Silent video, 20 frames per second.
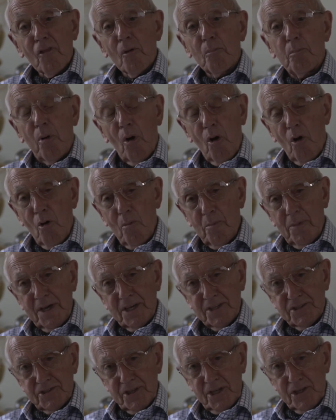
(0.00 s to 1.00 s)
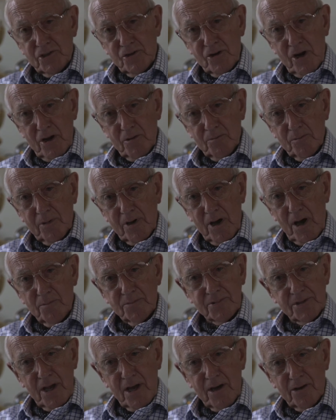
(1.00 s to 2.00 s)
poor me syndrome
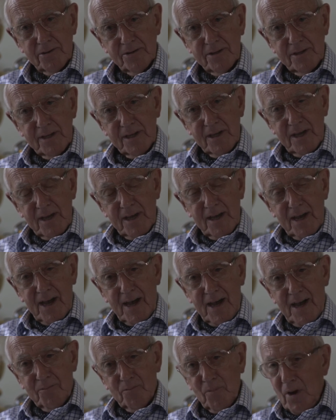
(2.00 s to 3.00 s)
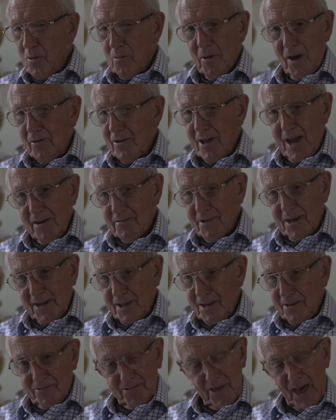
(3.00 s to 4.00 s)
comes out, and we won't have
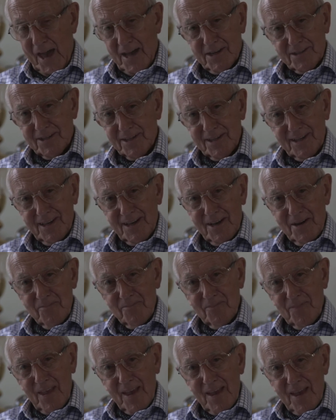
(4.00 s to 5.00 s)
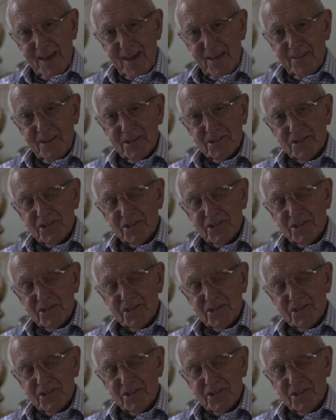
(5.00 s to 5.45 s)
any of that. There's